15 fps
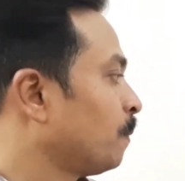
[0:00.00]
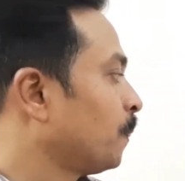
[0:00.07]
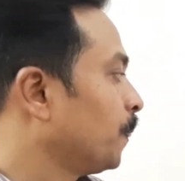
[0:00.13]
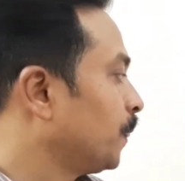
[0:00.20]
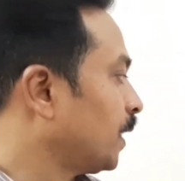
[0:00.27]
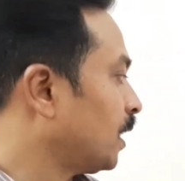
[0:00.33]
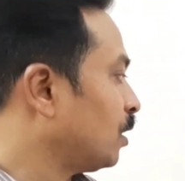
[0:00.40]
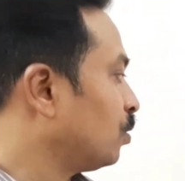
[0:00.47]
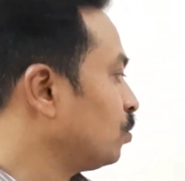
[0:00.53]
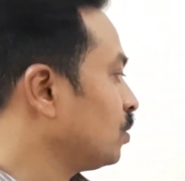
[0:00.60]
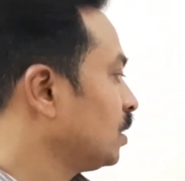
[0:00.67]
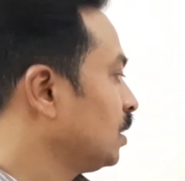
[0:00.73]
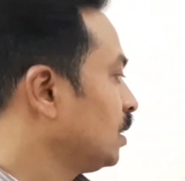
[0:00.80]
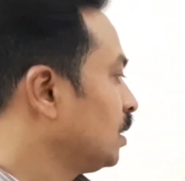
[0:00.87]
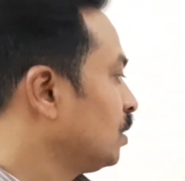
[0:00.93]
Now
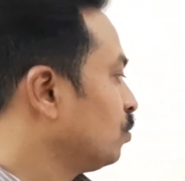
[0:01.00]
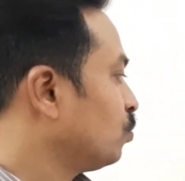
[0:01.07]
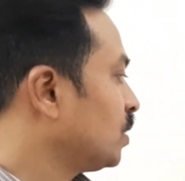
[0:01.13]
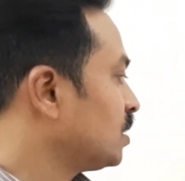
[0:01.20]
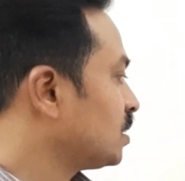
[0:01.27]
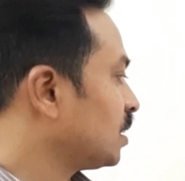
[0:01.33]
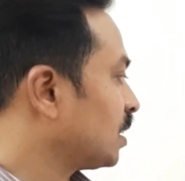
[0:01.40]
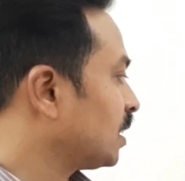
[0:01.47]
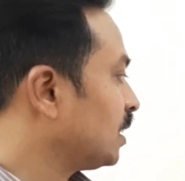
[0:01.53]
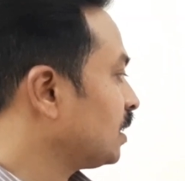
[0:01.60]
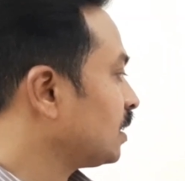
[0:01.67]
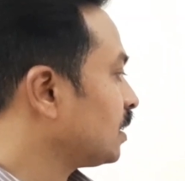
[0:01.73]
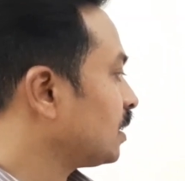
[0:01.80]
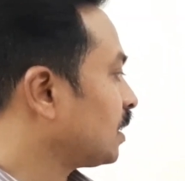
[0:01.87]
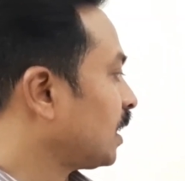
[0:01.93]
once
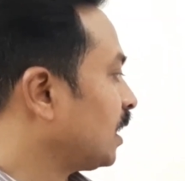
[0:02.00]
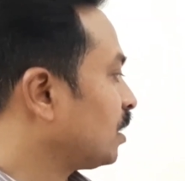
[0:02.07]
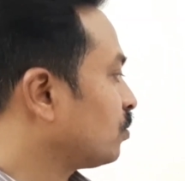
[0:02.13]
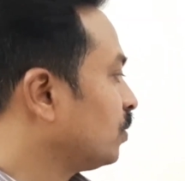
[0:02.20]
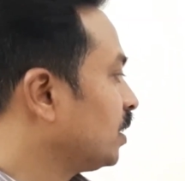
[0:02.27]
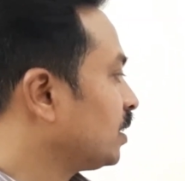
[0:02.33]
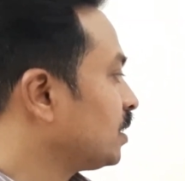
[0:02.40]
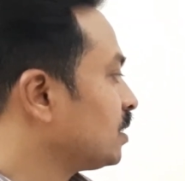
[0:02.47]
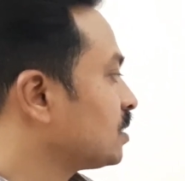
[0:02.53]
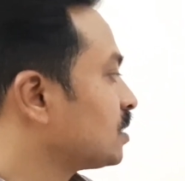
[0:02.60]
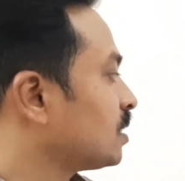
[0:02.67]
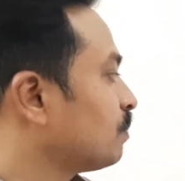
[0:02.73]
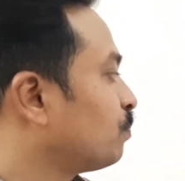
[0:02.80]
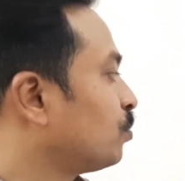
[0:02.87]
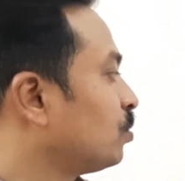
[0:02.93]
again calculating
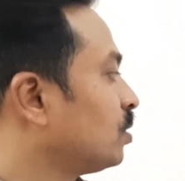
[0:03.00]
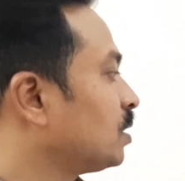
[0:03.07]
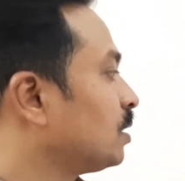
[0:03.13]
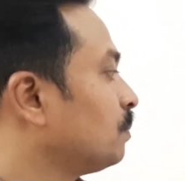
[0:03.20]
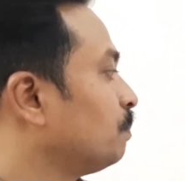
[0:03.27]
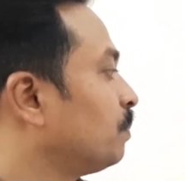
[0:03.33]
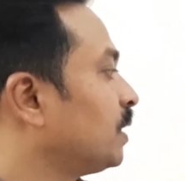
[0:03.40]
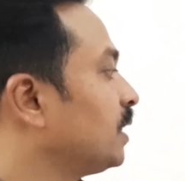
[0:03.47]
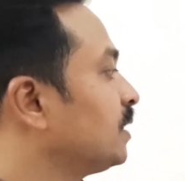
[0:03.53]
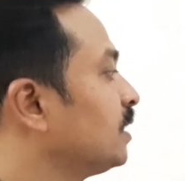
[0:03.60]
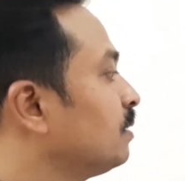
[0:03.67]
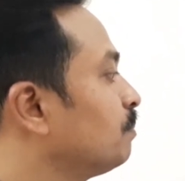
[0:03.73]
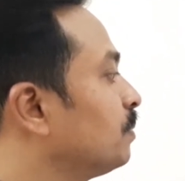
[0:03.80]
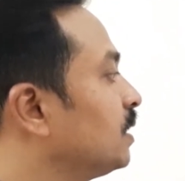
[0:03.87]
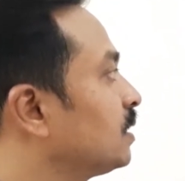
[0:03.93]
support bread
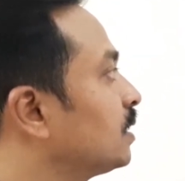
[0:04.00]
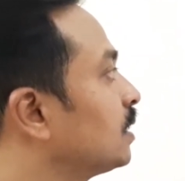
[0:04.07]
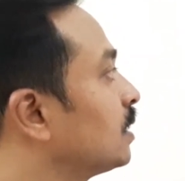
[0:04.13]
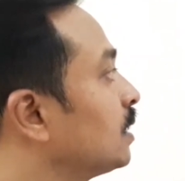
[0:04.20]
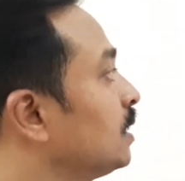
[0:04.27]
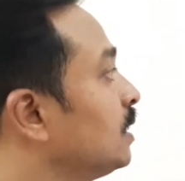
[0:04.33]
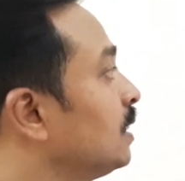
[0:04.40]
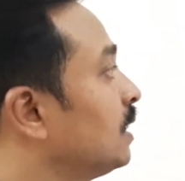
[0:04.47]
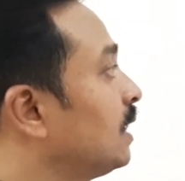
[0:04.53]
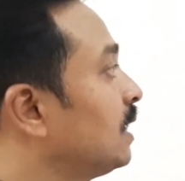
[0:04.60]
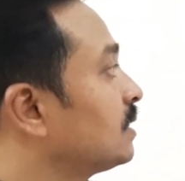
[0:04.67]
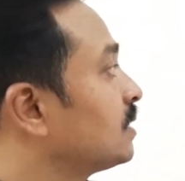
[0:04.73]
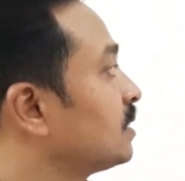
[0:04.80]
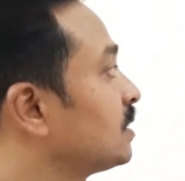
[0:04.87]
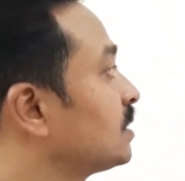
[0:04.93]
and butter
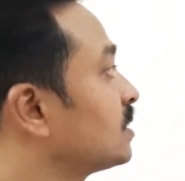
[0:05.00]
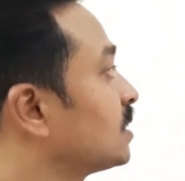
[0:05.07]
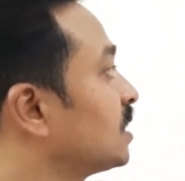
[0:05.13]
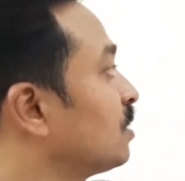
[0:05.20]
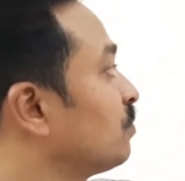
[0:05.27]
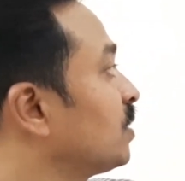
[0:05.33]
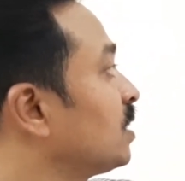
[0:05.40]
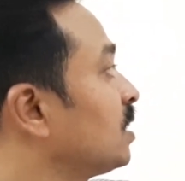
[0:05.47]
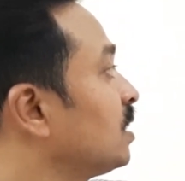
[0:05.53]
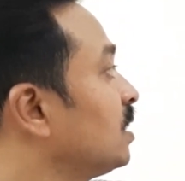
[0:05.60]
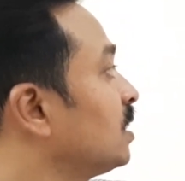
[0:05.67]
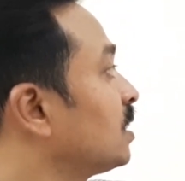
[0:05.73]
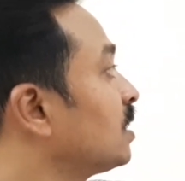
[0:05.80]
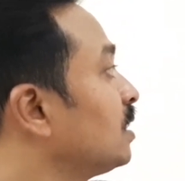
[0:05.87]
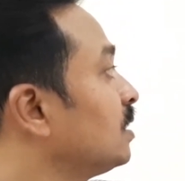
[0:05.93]
as it is given
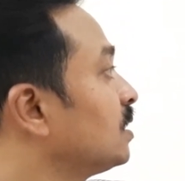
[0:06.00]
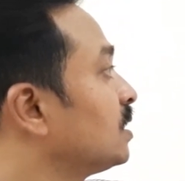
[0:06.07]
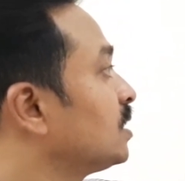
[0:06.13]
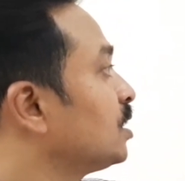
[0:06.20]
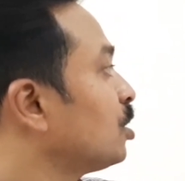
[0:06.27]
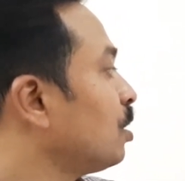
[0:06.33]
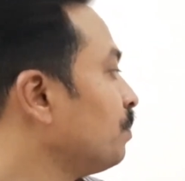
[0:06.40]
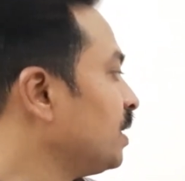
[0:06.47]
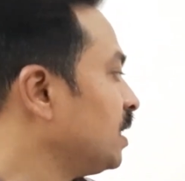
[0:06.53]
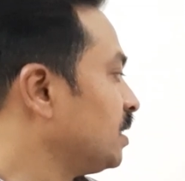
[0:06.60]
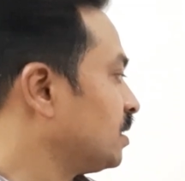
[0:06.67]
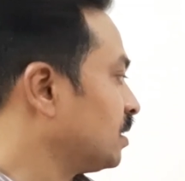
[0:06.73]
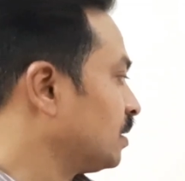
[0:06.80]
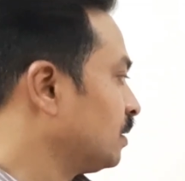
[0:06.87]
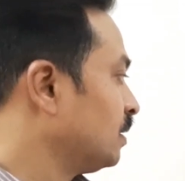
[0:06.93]
here in the
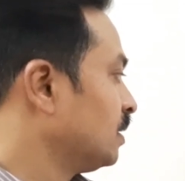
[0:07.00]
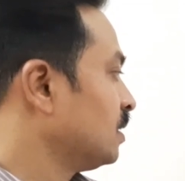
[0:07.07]
denominator.